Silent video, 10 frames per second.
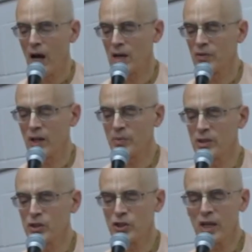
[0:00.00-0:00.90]
I have not
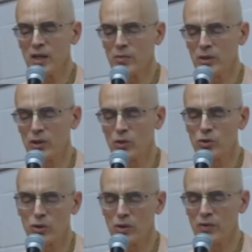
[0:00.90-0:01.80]
been ashamed
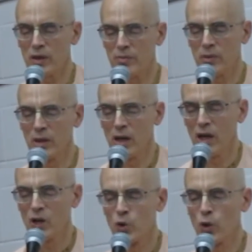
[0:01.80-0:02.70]
to serve them,
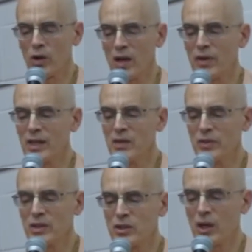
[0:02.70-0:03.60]
nor have I
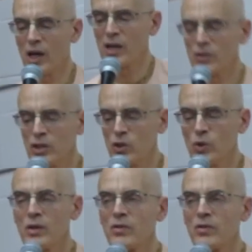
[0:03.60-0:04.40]
even desired to